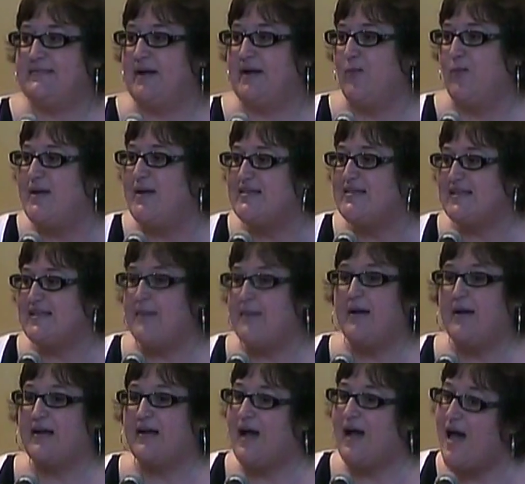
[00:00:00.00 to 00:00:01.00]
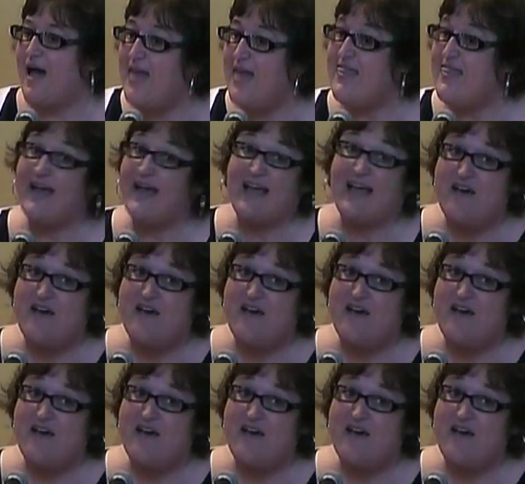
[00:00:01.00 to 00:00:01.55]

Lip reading: And we say, but God, that